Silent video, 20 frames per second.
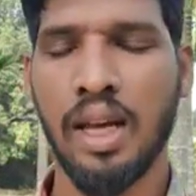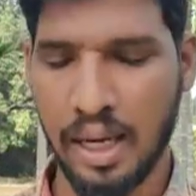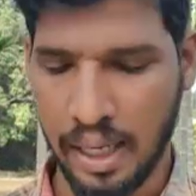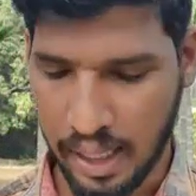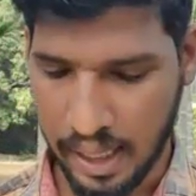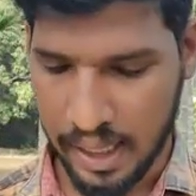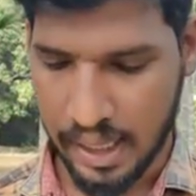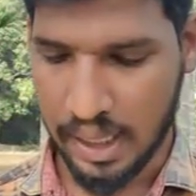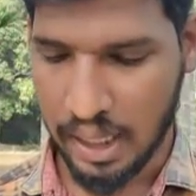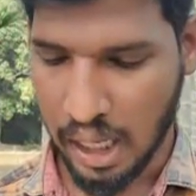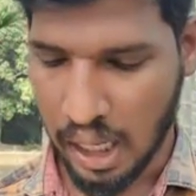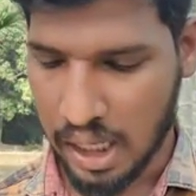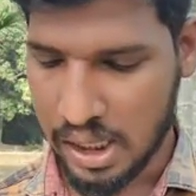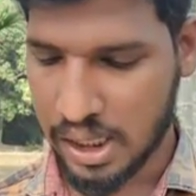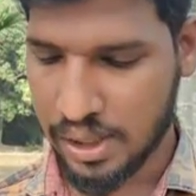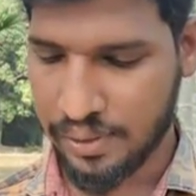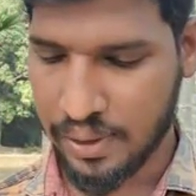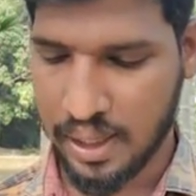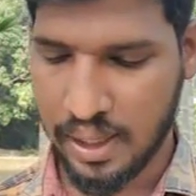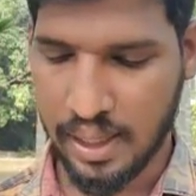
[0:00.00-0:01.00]
And
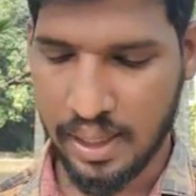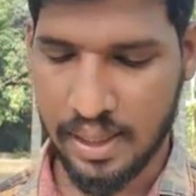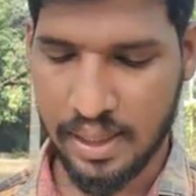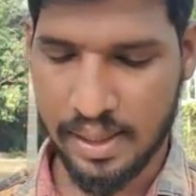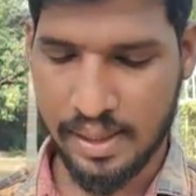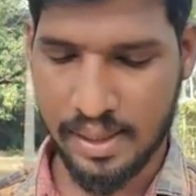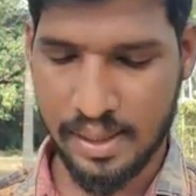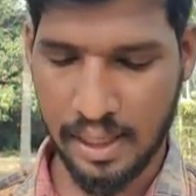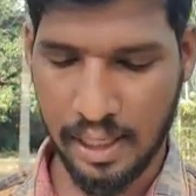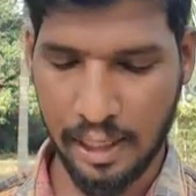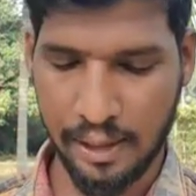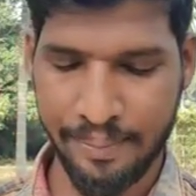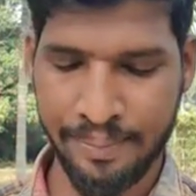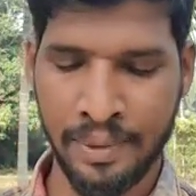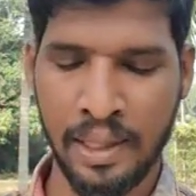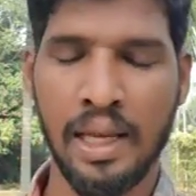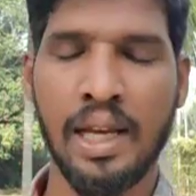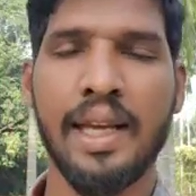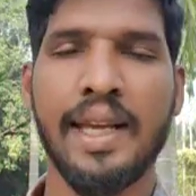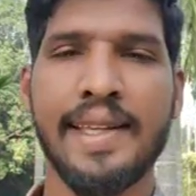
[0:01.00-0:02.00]
last one here they say,
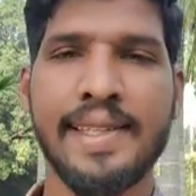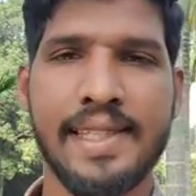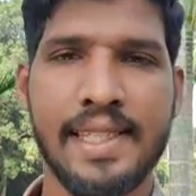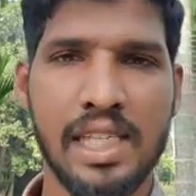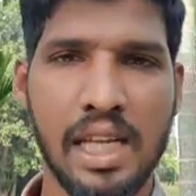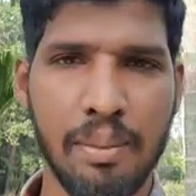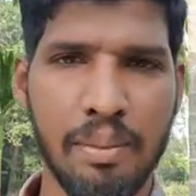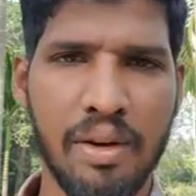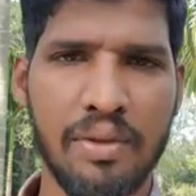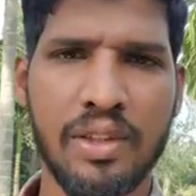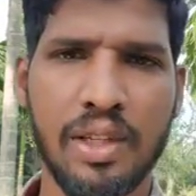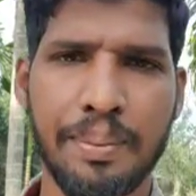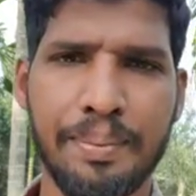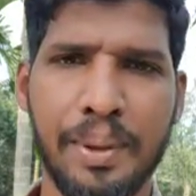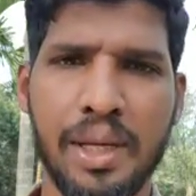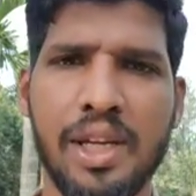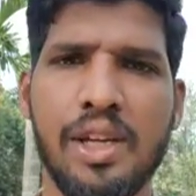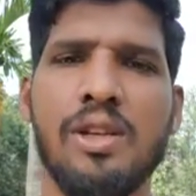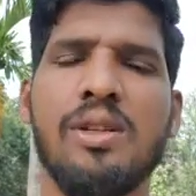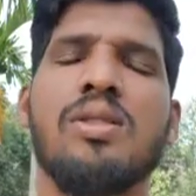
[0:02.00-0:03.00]
in some of the
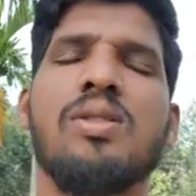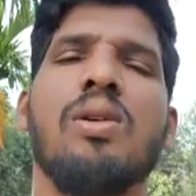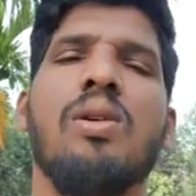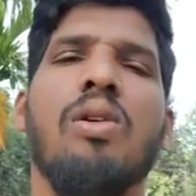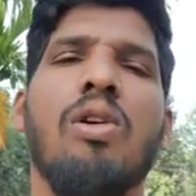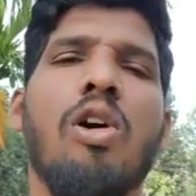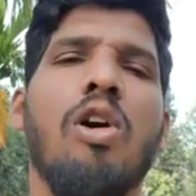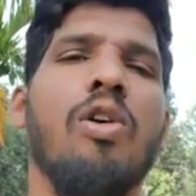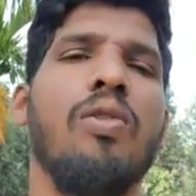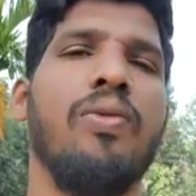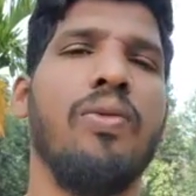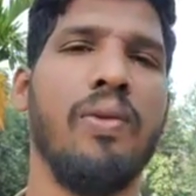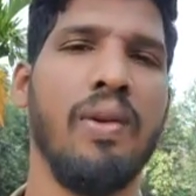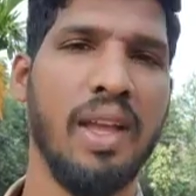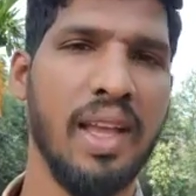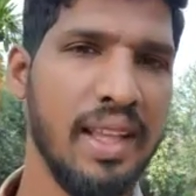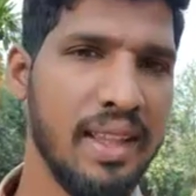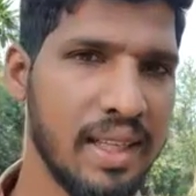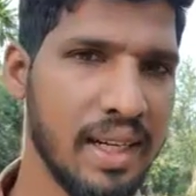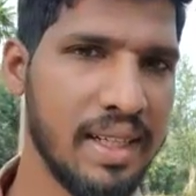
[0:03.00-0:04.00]
place of
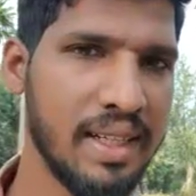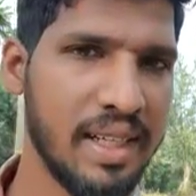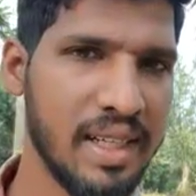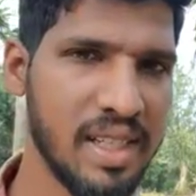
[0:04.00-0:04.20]
in that